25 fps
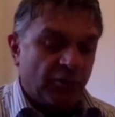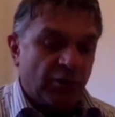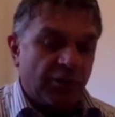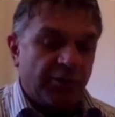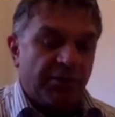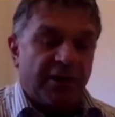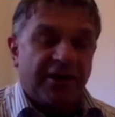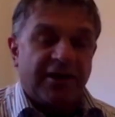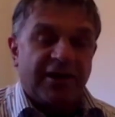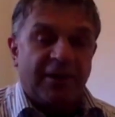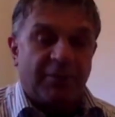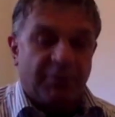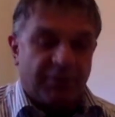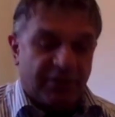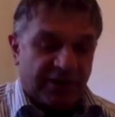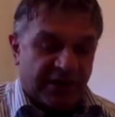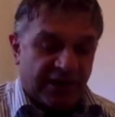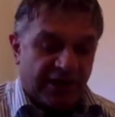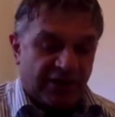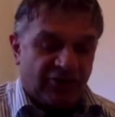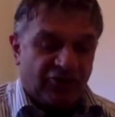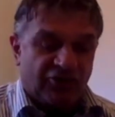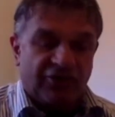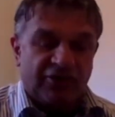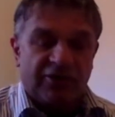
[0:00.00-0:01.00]
So we made an
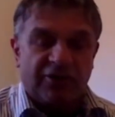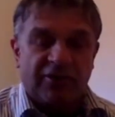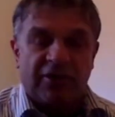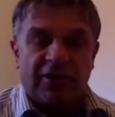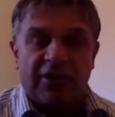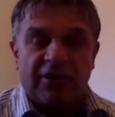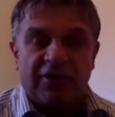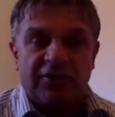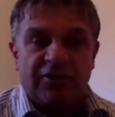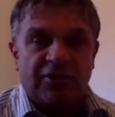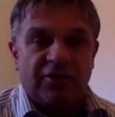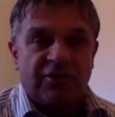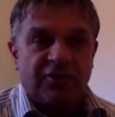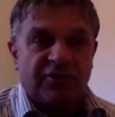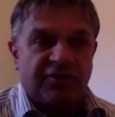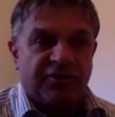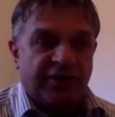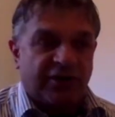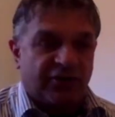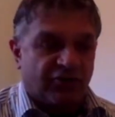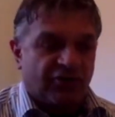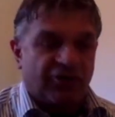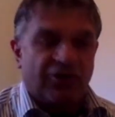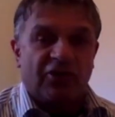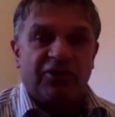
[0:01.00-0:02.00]
application under
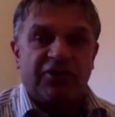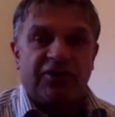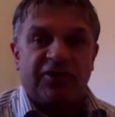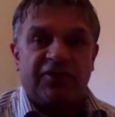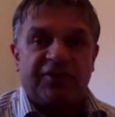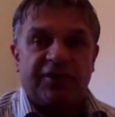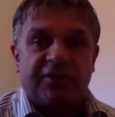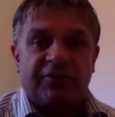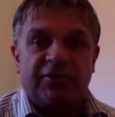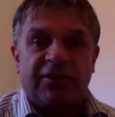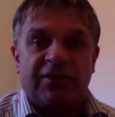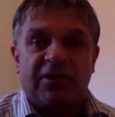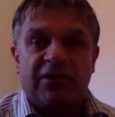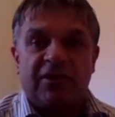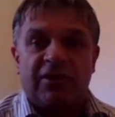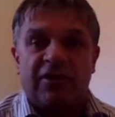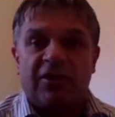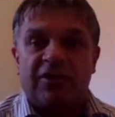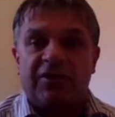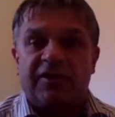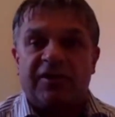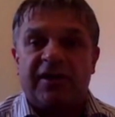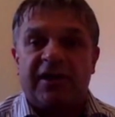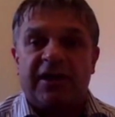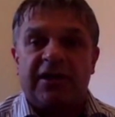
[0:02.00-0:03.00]
Section 97 of the
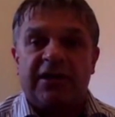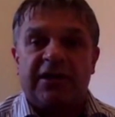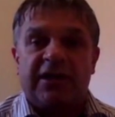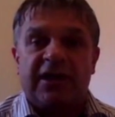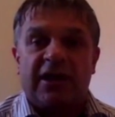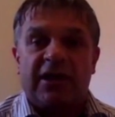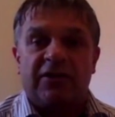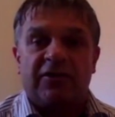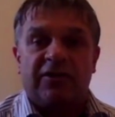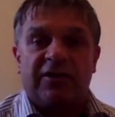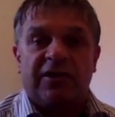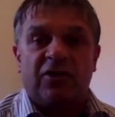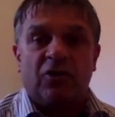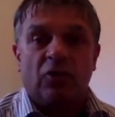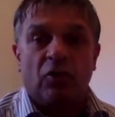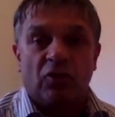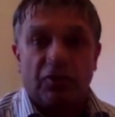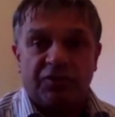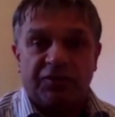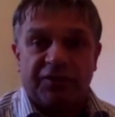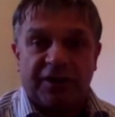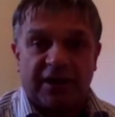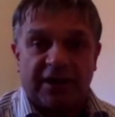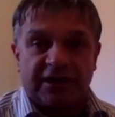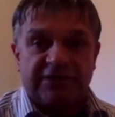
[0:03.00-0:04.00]
1980 County
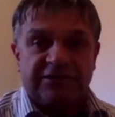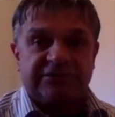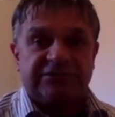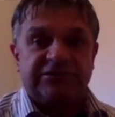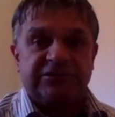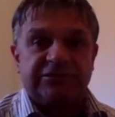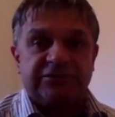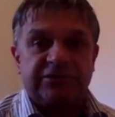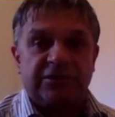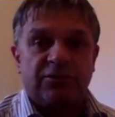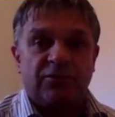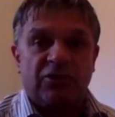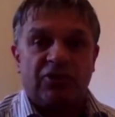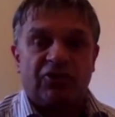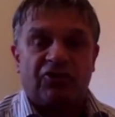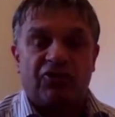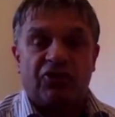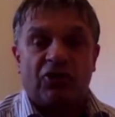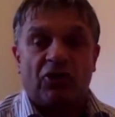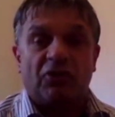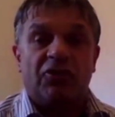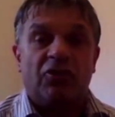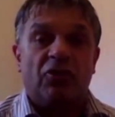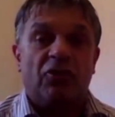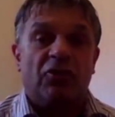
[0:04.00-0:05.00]
Courts Act,
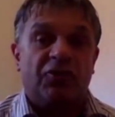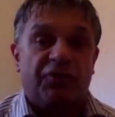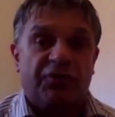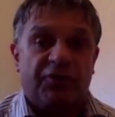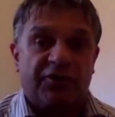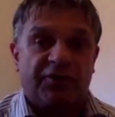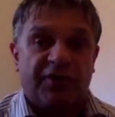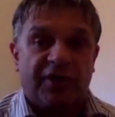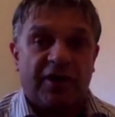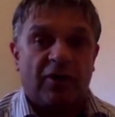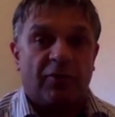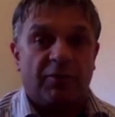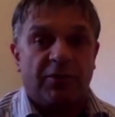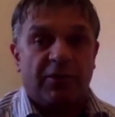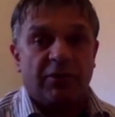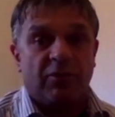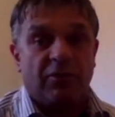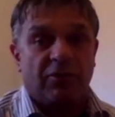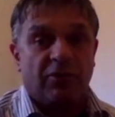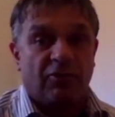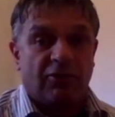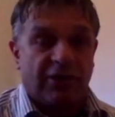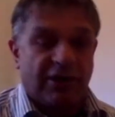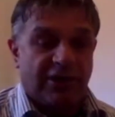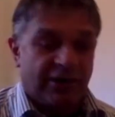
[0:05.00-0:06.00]
which John Hurst has helped
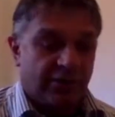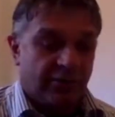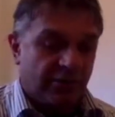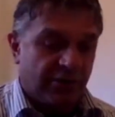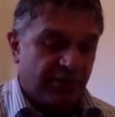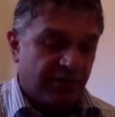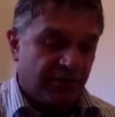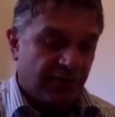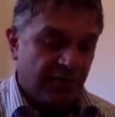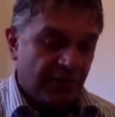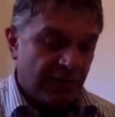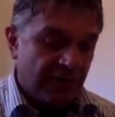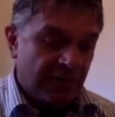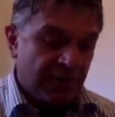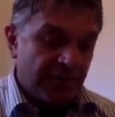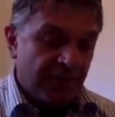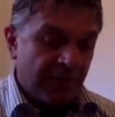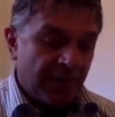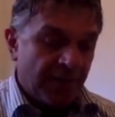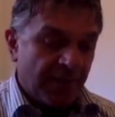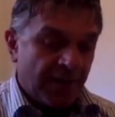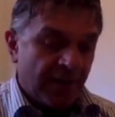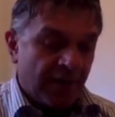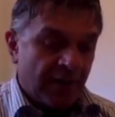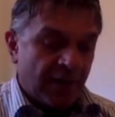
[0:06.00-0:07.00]
me greatly with.
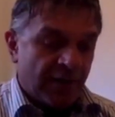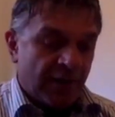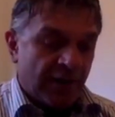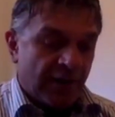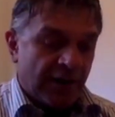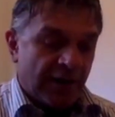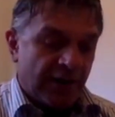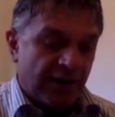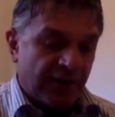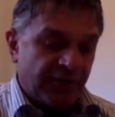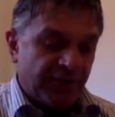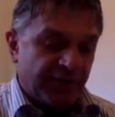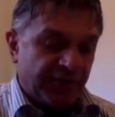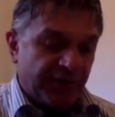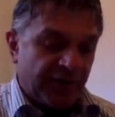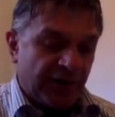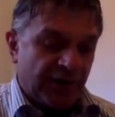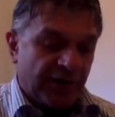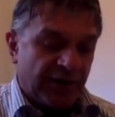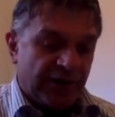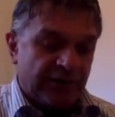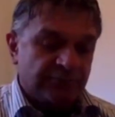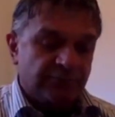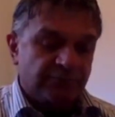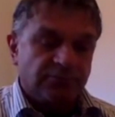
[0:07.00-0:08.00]
And
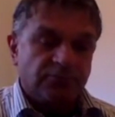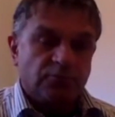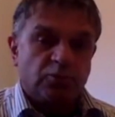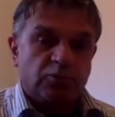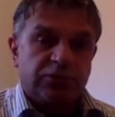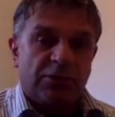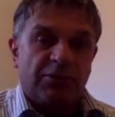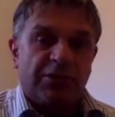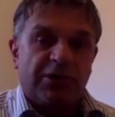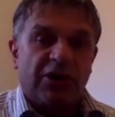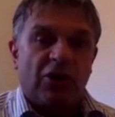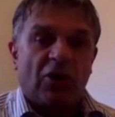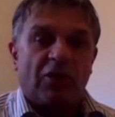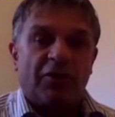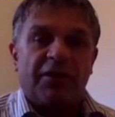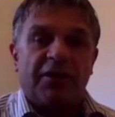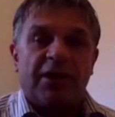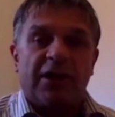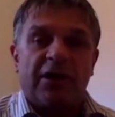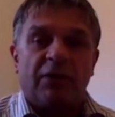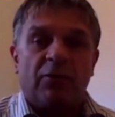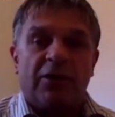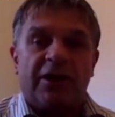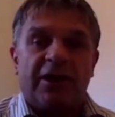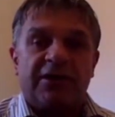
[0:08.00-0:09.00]
when we
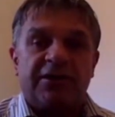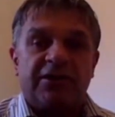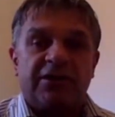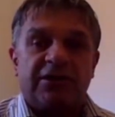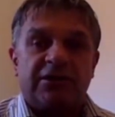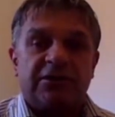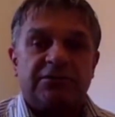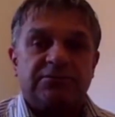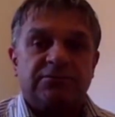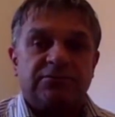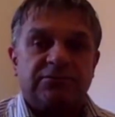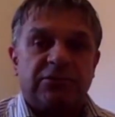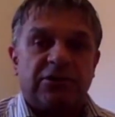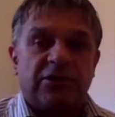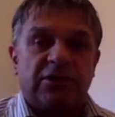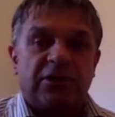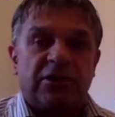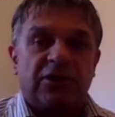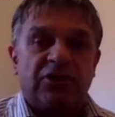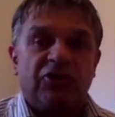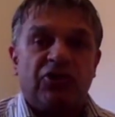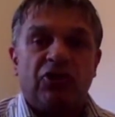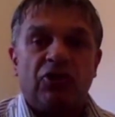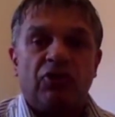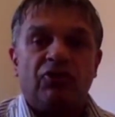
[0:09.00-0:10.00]
got there, we had a
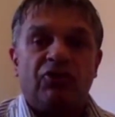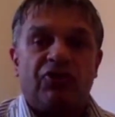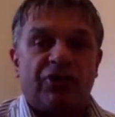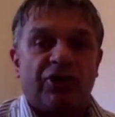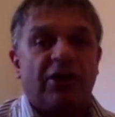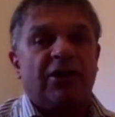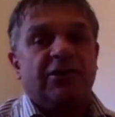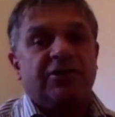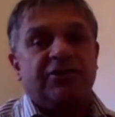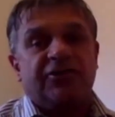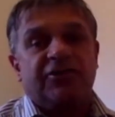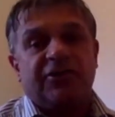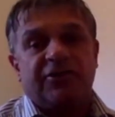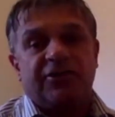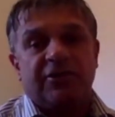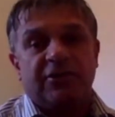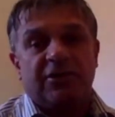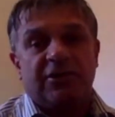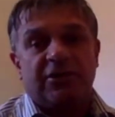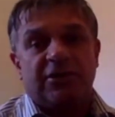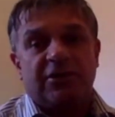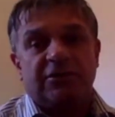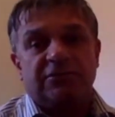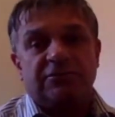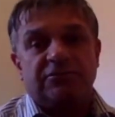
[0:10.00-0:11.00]
new
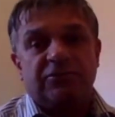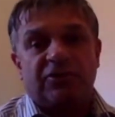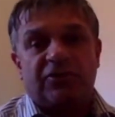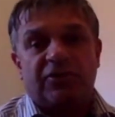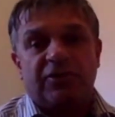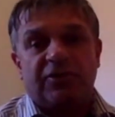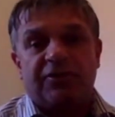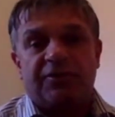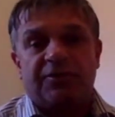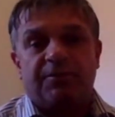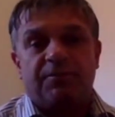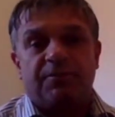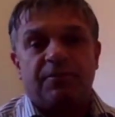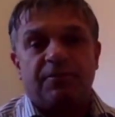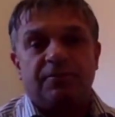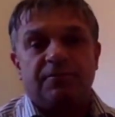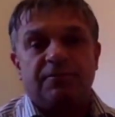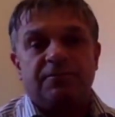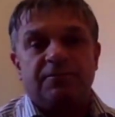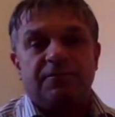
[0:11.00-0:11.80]
judge, which is